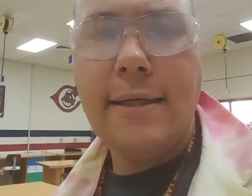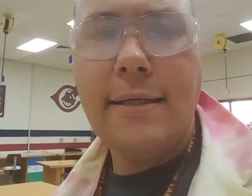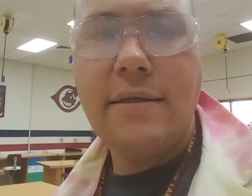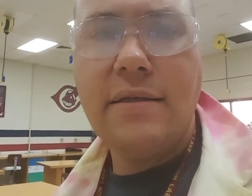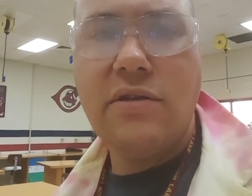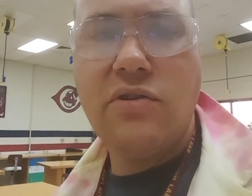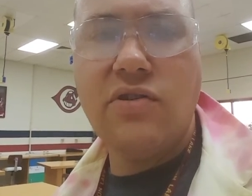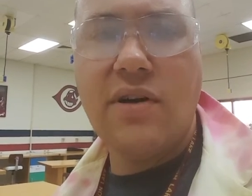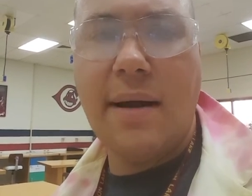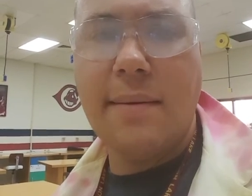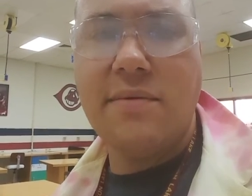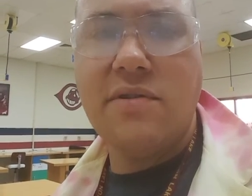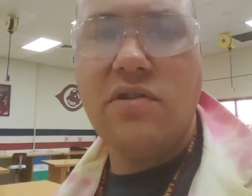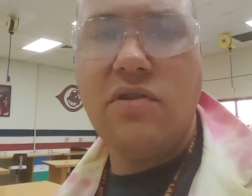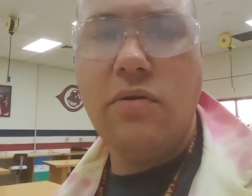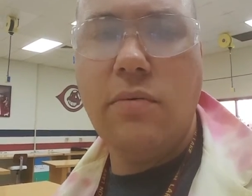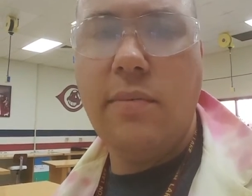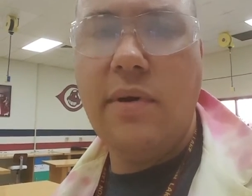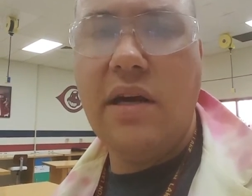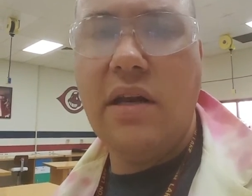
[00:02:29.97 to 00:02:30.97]
to drop
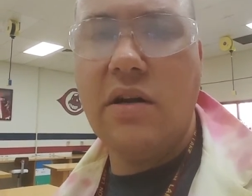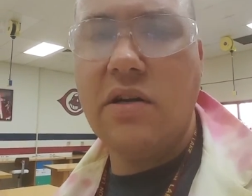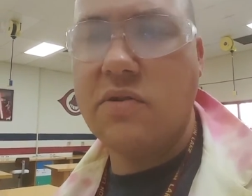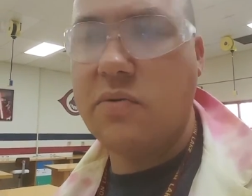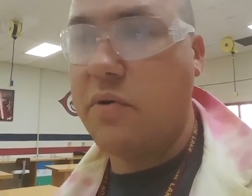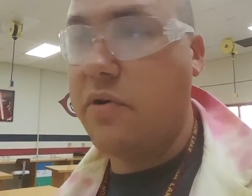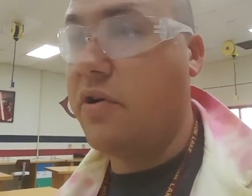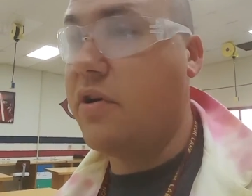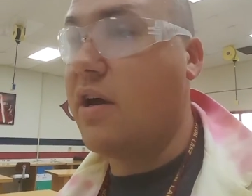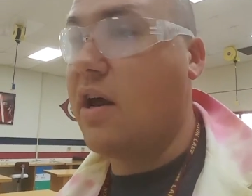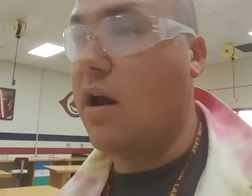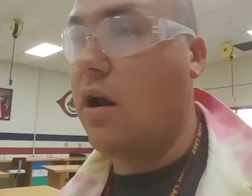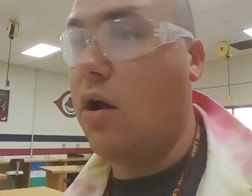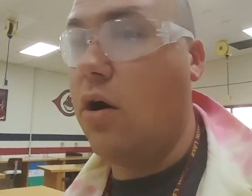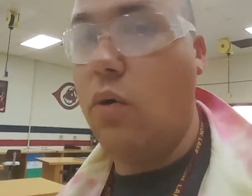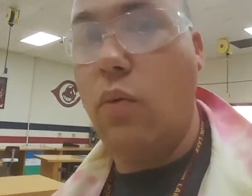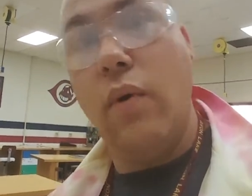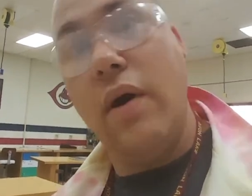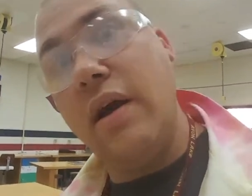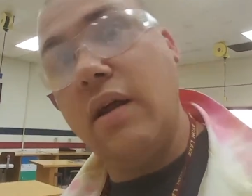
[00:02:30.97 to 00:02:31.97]
2 meters where you're not
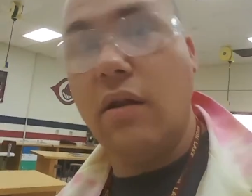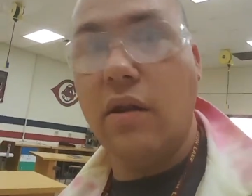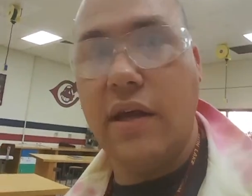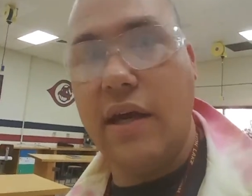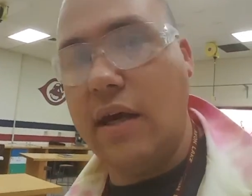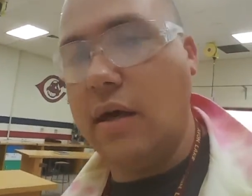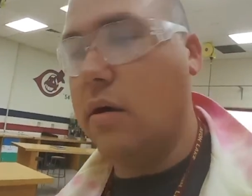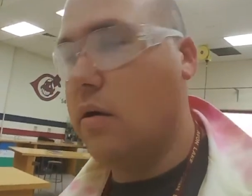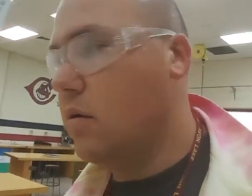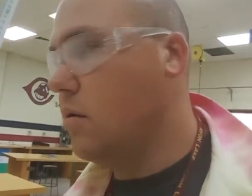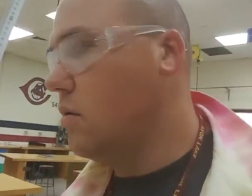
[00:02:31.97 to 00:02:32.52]
all wiggly.